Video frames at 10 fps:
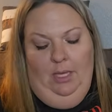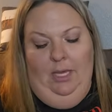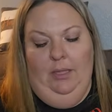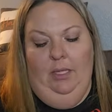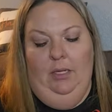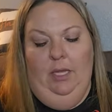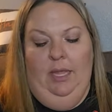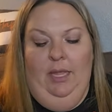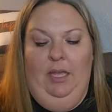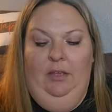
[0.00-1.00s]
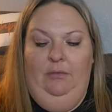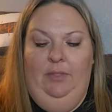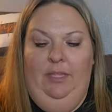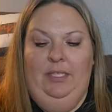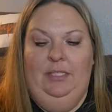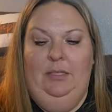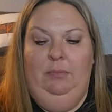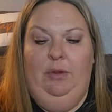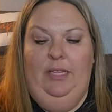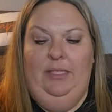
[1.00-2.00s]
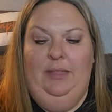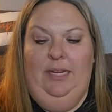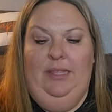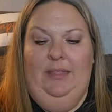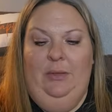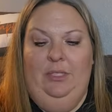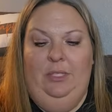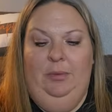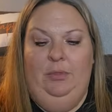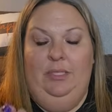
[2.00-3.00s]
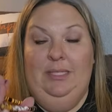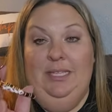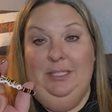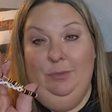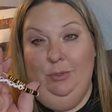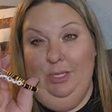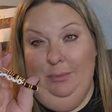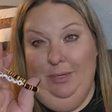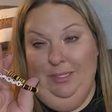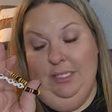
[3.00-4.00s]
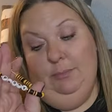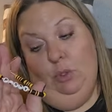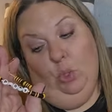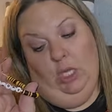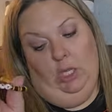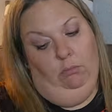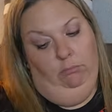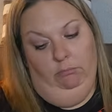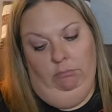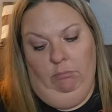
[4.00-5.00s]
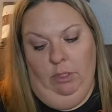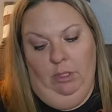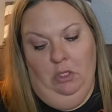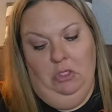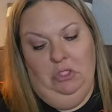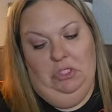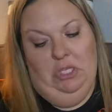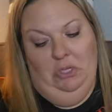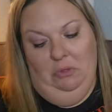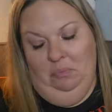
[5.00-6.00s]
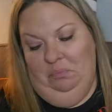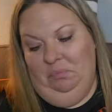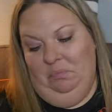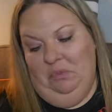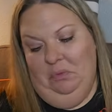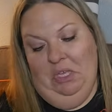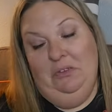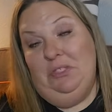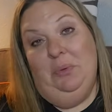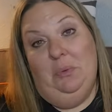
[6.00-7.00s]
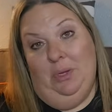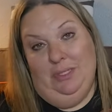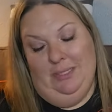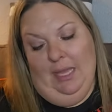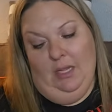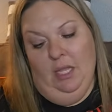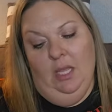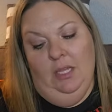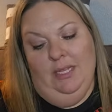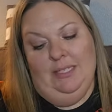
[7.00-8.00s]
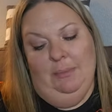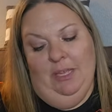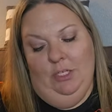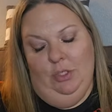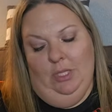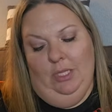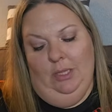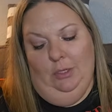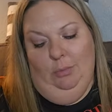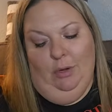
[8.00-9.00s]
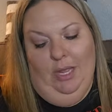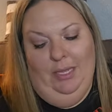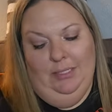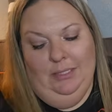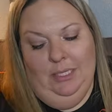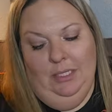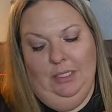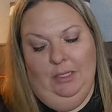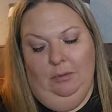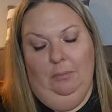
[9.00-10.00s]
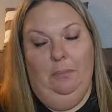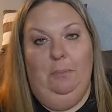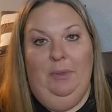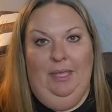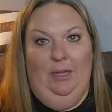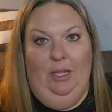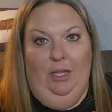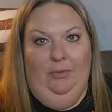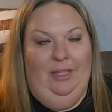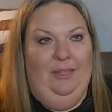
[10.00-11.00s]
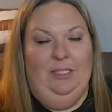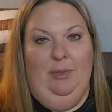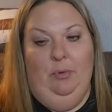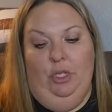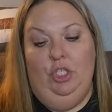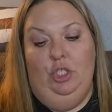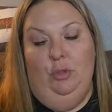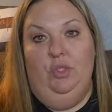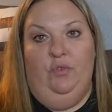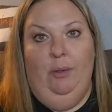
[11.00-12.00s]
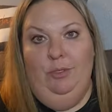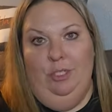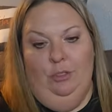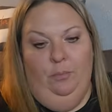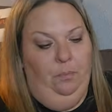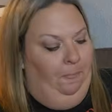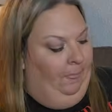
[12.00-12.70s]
And then I have this bracelet that I think was supposed to say spooky, but it says Pookie. So if someone wants that, because I might do like a little prize bin of like things people could choose from too.